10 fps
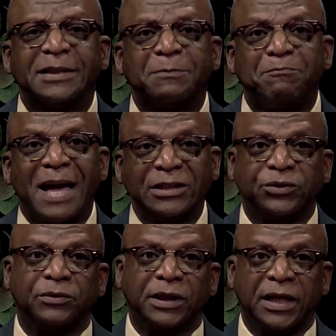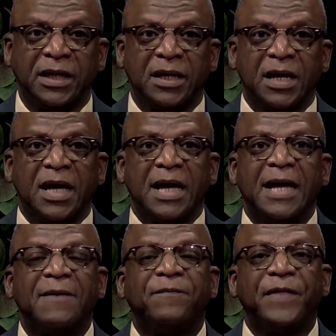especially
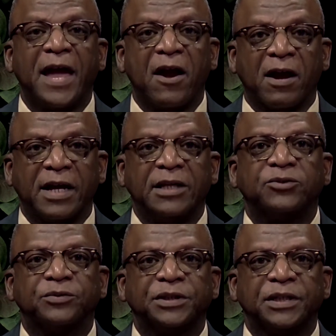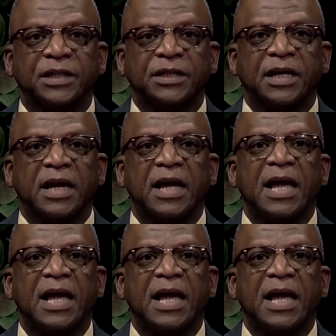if they are interested